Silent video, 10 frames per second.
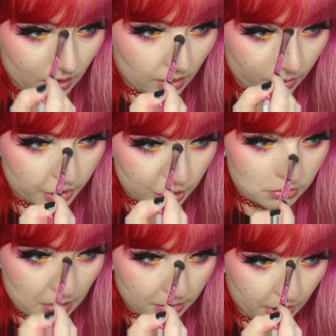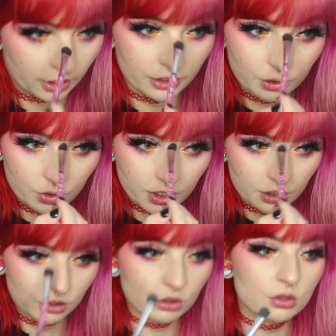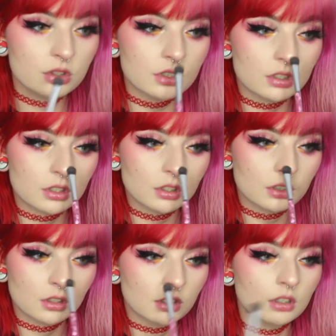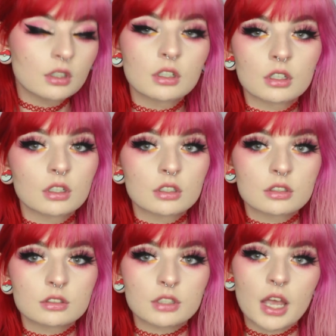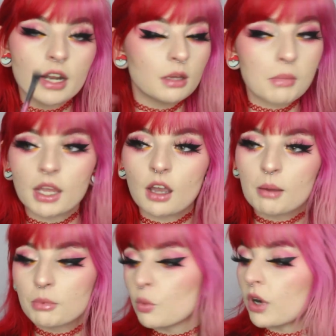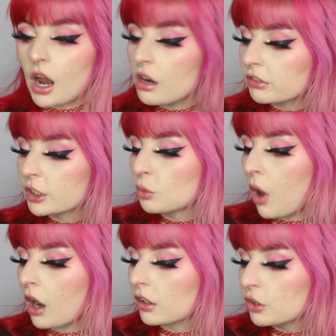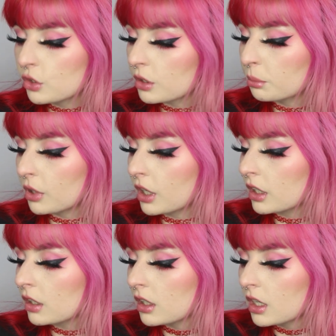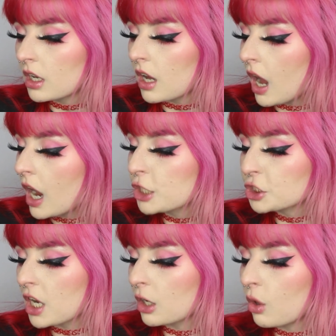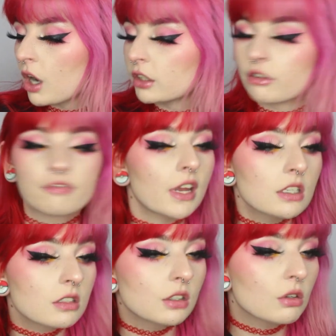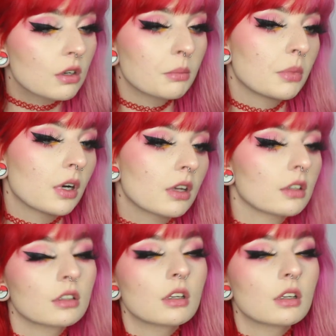Always remember, you can use any makeup wherever you want. You can put eyeshadow on your face, you can put